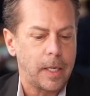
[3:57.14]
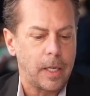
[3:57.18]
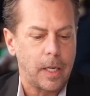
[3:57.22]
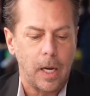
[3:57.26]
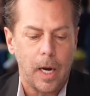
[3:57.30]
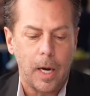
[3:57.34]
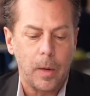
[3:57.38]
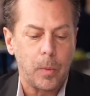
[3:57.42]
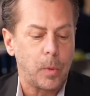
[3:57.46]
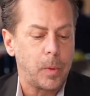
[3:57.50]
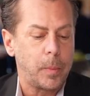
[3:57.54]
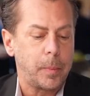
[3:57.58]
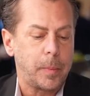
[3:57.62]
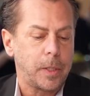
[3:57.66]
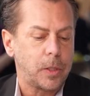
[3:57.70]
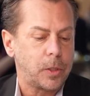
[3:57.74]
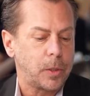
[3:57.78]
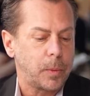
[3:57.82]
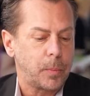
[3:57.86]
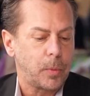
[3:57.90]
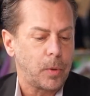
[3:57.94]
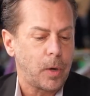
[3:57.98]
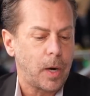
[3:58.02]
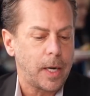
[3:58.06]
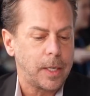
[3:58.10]
And I wouldn't be
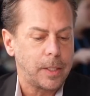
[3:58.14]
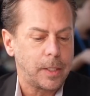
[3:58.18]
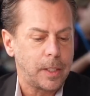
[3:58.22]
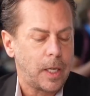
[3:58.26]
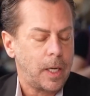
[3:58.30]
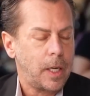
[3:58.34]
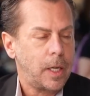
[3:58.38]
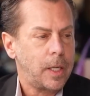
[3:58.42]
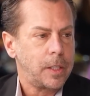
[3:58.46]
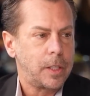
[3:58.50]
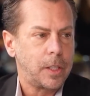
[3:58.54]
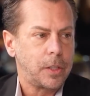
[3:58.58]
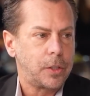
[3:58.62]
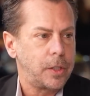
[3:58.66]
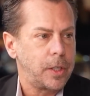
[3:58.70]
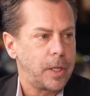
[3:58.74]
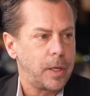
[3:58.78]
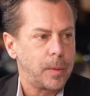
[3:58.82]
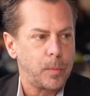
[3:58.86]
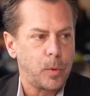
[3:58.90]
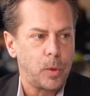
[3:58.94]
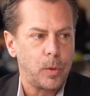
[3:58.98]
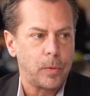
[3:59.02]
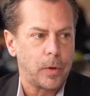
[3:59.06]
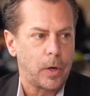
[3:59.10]
surprised to
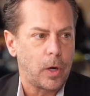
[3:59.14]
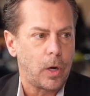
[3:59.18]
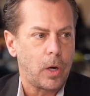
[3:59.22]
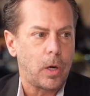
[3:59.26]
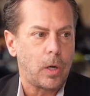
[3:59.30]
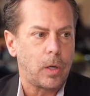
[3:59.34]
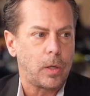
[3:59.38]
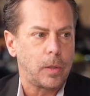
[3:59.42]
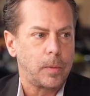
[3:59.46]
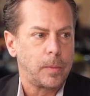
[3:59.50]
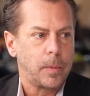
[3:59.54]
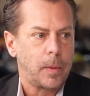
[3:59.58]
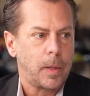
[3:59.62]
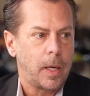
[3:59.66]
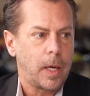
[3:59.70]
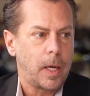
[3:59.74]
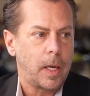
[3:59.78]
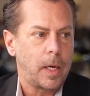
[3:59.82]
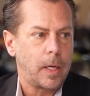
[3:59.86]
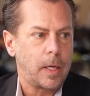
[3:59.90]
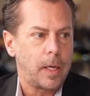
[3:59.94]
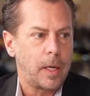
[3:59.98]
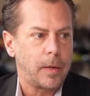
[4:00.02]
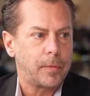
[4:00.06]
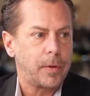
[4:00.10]
see a move at all.
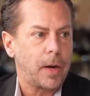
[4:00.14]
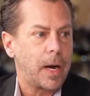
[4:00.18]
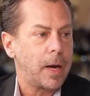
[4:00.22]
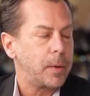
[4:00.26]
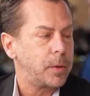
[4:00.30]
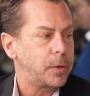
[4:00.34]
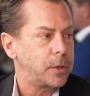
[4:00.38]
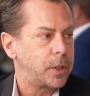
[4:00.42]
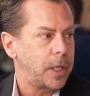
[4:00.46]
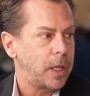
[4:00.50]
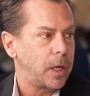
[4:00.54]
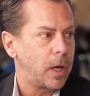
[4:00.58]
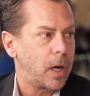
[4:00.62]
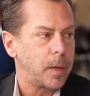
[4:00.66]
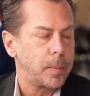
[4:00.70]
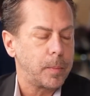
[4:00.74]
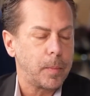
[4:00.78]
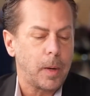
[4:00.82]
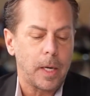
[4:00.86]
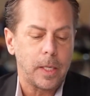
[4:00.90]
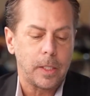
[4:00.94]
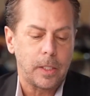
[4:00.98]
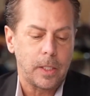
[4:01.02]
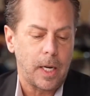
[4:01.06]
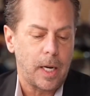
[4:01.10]
And if I was
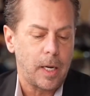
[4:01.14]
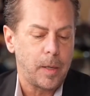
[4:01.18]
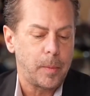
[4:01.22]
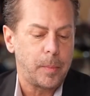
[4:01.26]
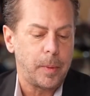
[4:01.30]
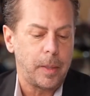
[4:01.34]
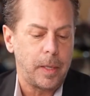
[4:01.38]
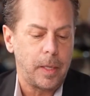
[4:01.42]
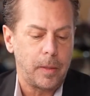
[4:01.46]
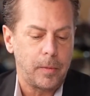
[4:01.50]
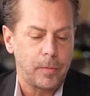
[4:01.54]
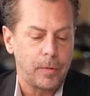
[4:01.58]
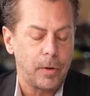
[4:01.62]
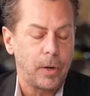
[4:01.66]
Elon Musk, I'd be